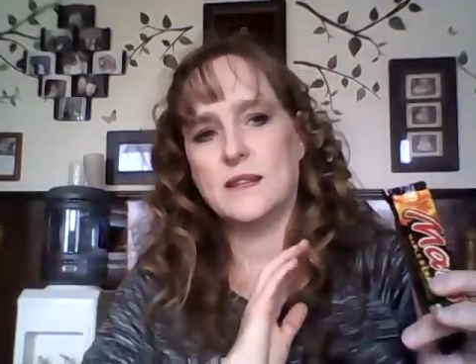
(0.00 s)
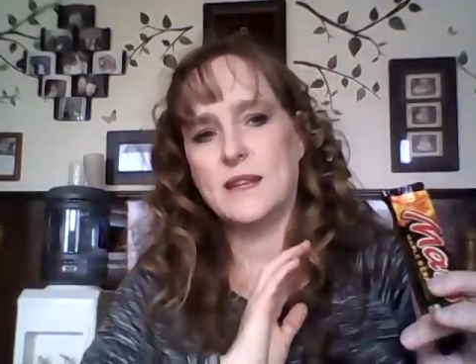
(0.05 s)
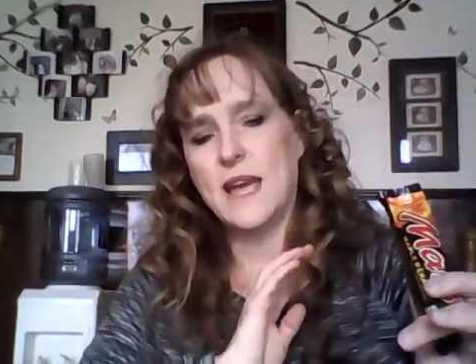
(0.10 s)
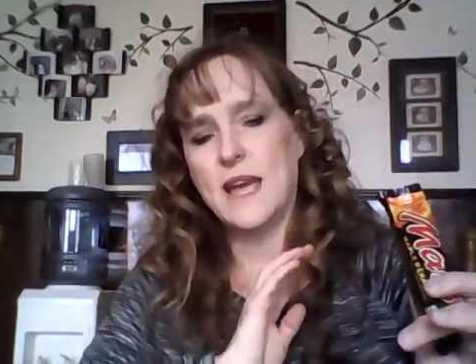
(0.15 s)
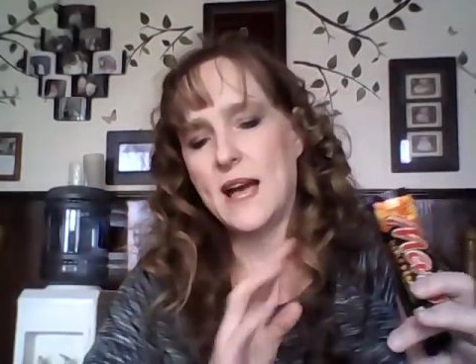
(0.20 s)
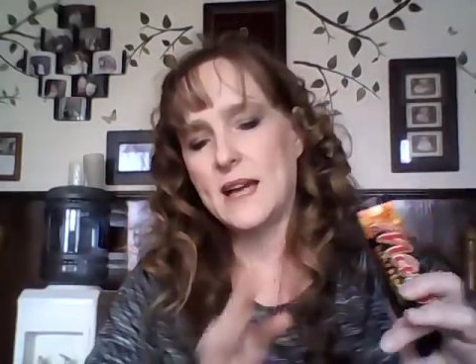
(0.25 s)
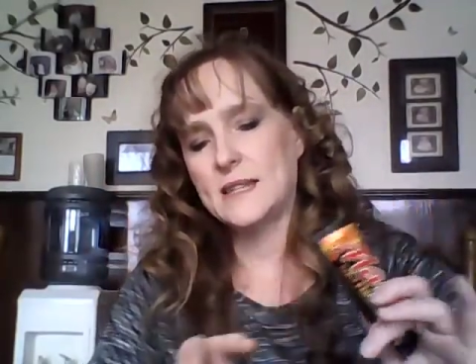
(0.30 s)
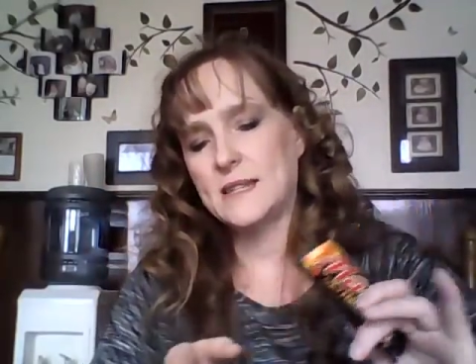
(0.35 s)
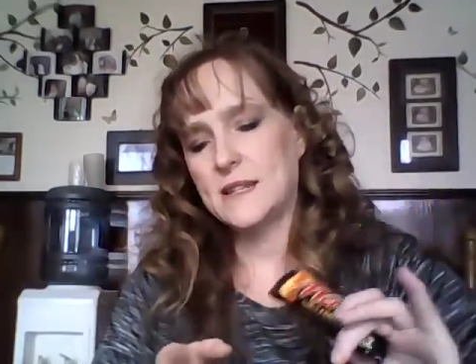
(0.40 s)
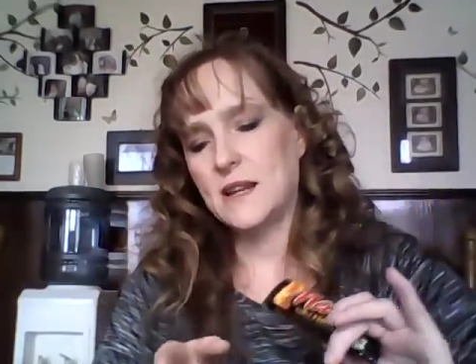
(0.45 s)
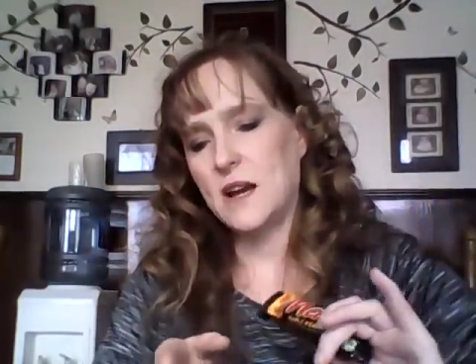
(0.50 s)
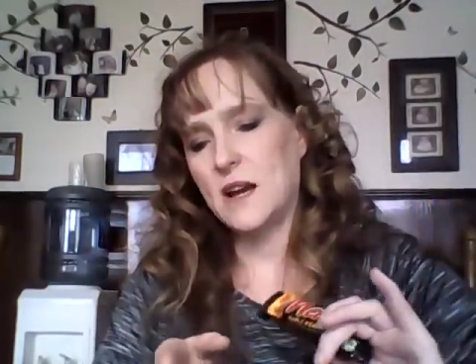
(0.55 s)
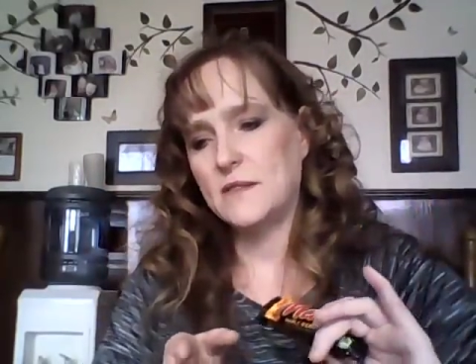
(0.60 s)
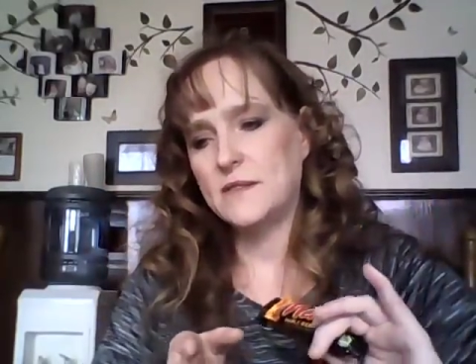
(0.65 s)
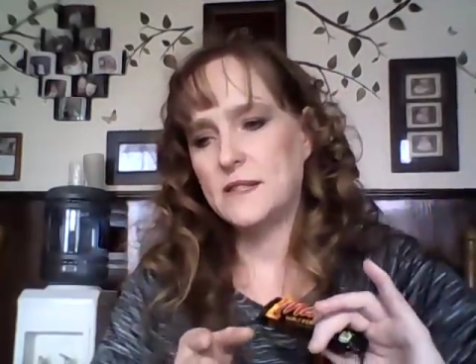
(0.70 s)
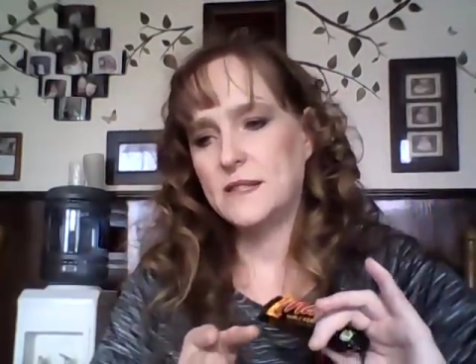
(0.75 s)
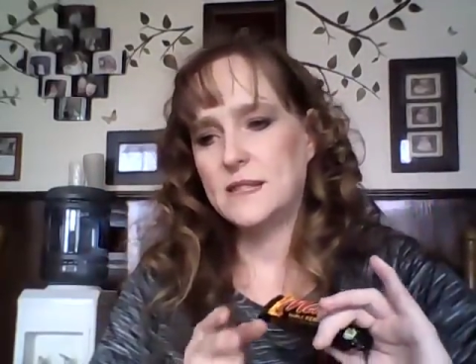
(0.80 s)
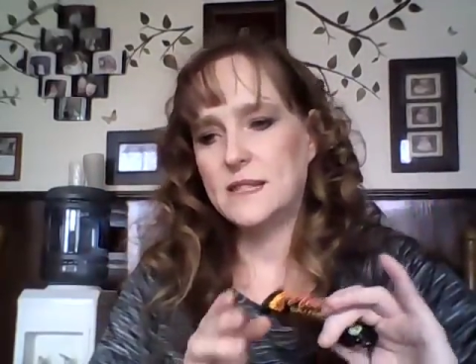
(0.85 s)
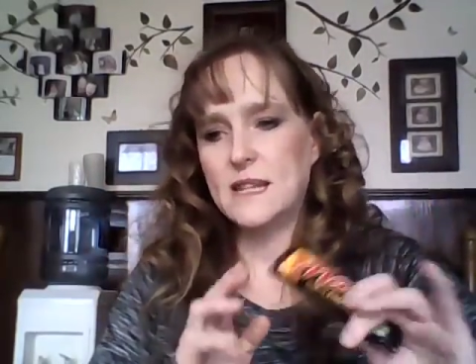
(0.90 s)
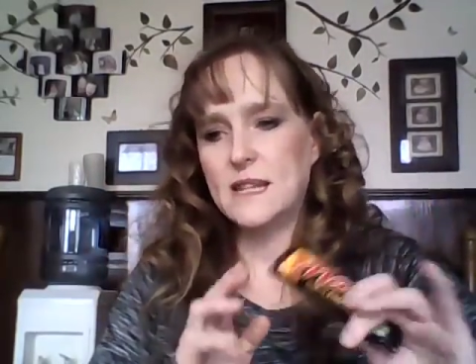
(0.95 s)
cast
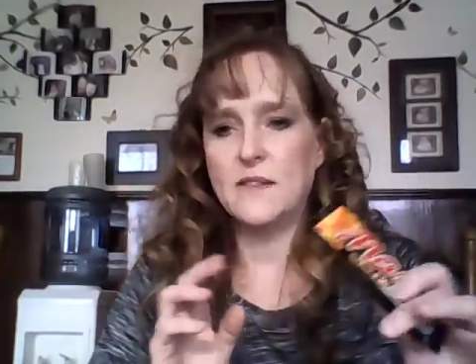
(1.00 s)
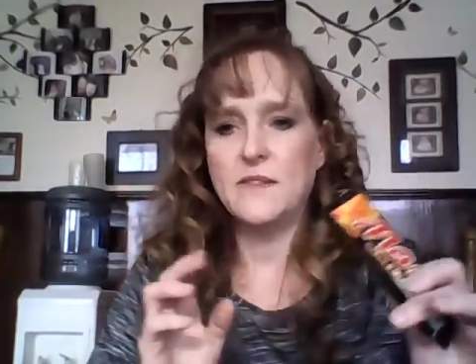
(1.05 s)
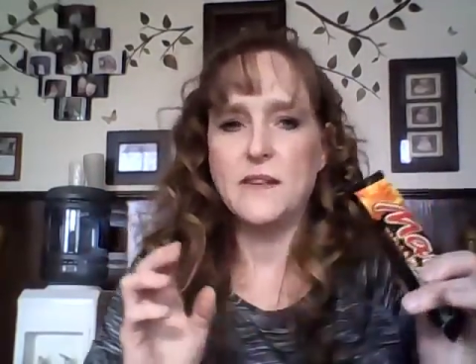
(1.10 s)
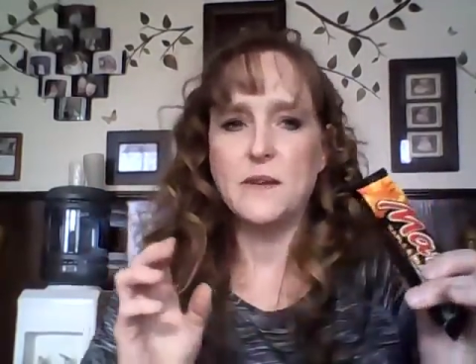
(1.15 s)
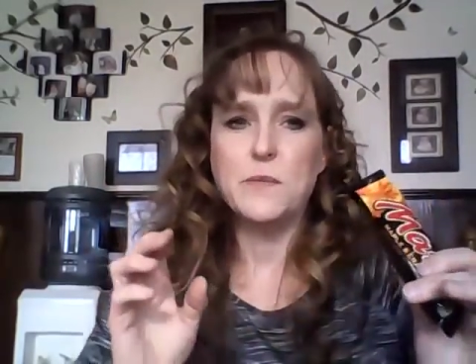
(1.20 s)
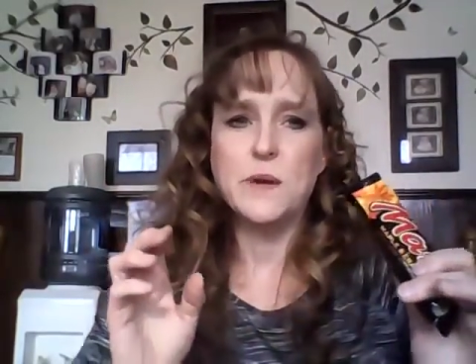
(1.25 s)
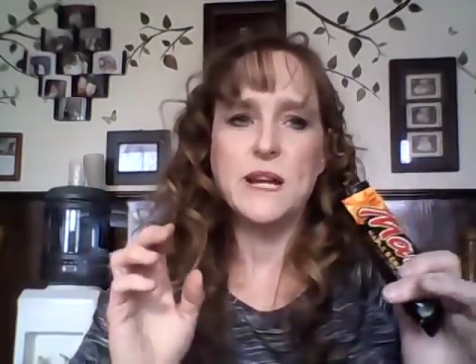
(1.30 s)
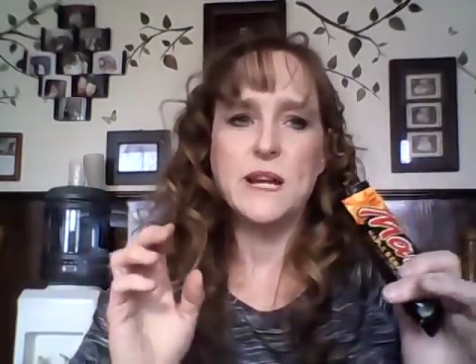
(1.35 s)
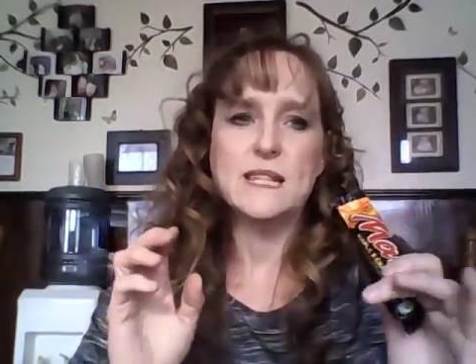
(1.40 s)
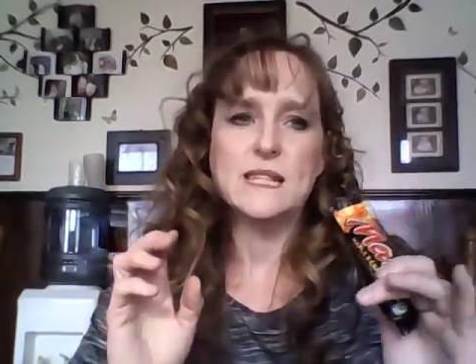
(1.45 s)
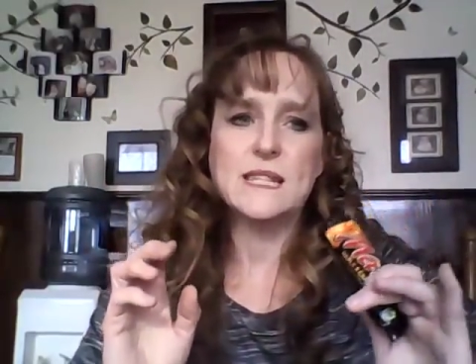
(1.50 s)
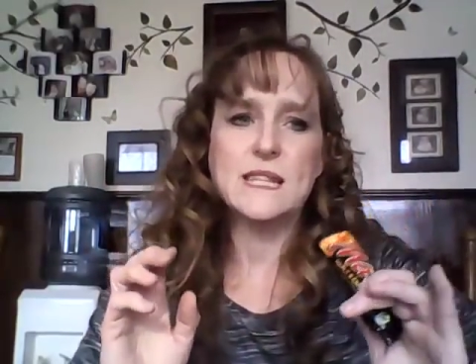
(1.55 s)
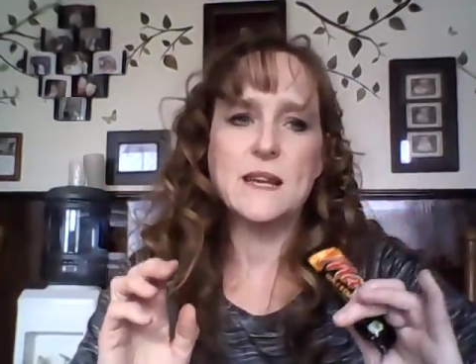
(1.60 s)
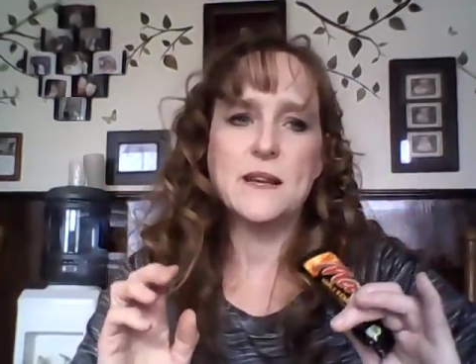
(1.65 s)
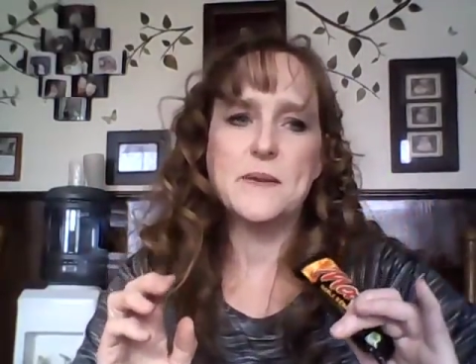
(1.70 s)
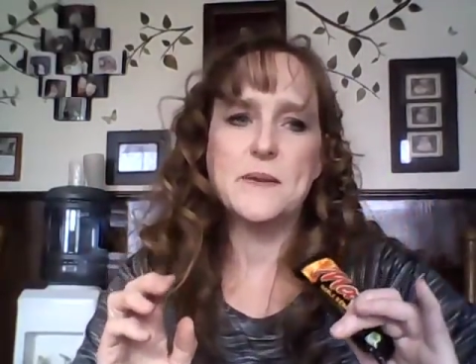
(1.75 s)
offs and stuff. And when it's